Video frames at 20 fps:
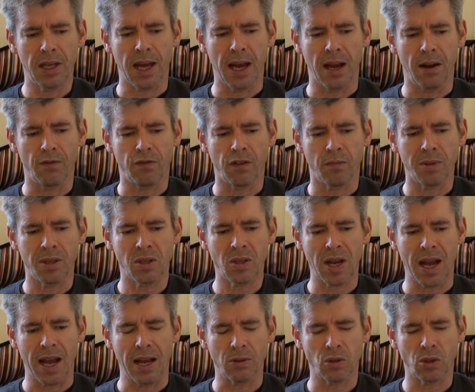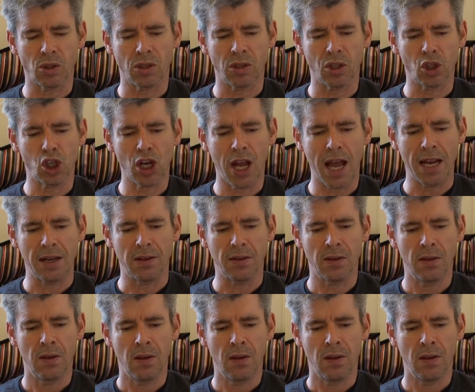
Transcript: out from his house to the shed.